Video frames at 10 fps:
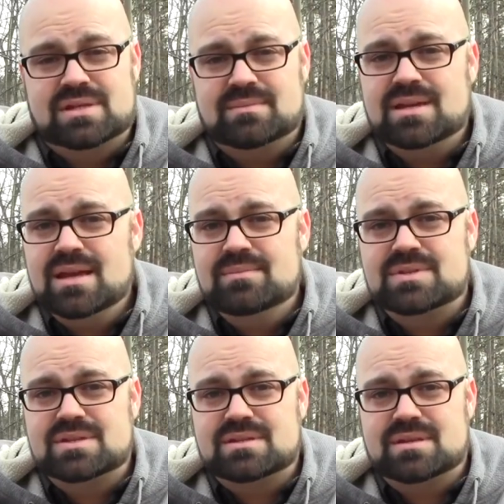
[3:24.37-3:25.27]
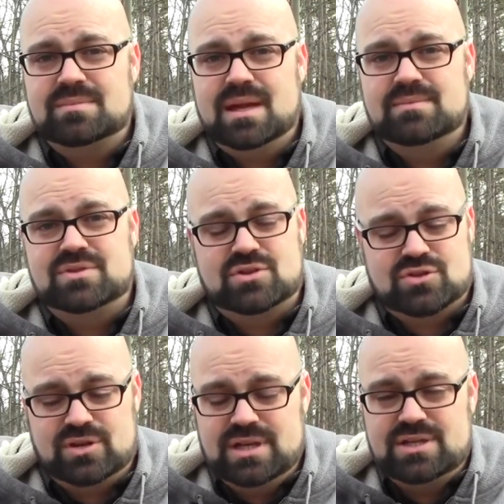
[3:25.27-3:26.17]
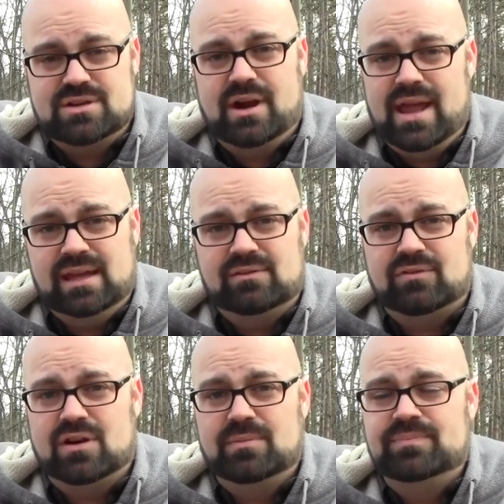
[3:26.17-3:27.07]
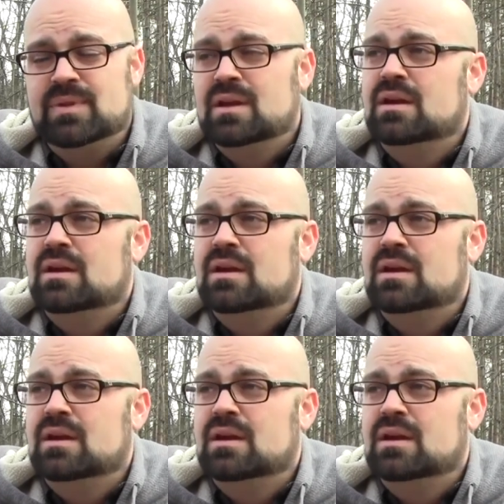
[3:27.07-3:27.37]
sometimes sometimes the trees you're hanging from